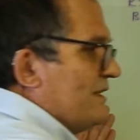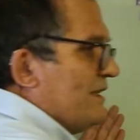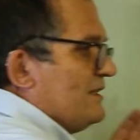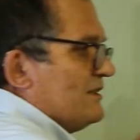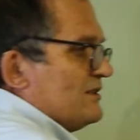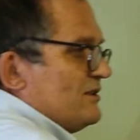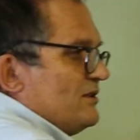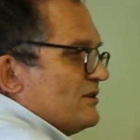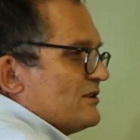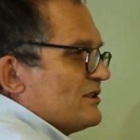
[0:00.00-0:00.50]

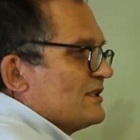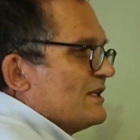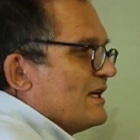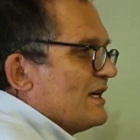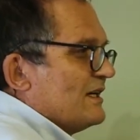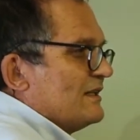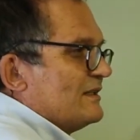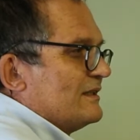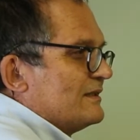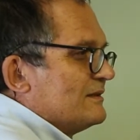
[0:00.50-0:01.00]
things to your
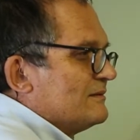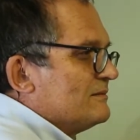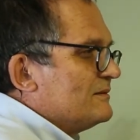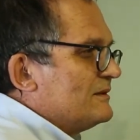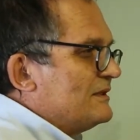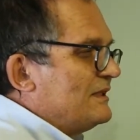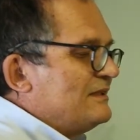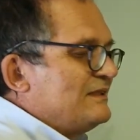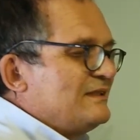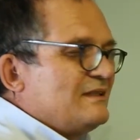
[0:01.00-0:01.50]
side,
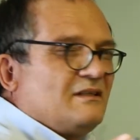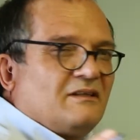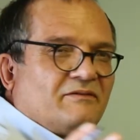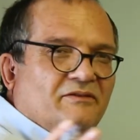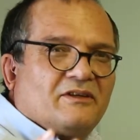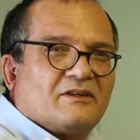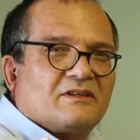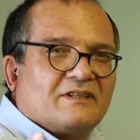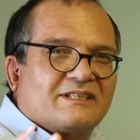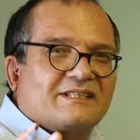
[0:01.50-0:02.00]
and if
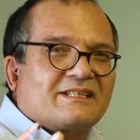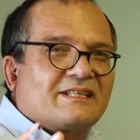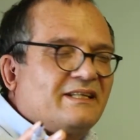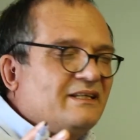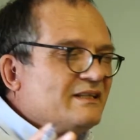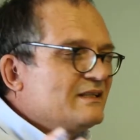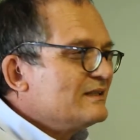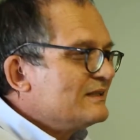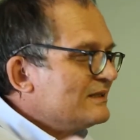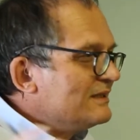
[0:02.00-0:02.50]
you're on a
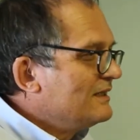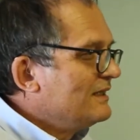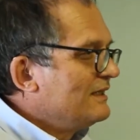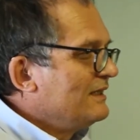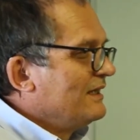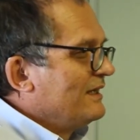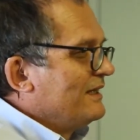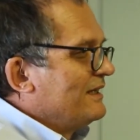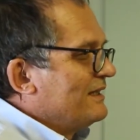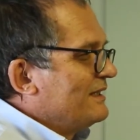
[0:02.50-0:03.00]
sea,
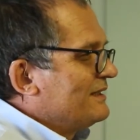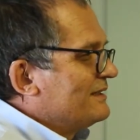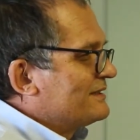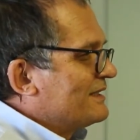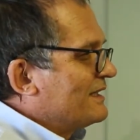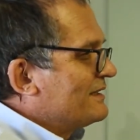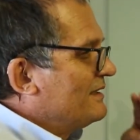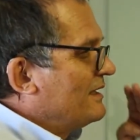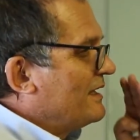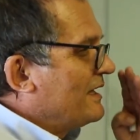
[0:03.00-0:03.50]
it's
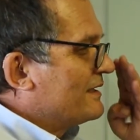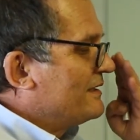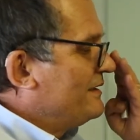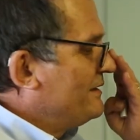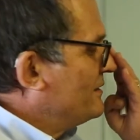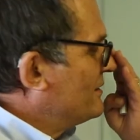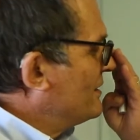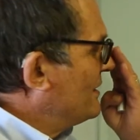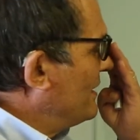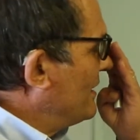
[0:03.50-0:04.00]
unlikely
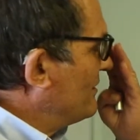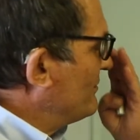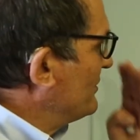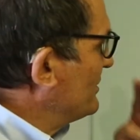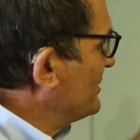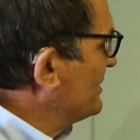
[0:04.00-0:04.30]
you're going to have a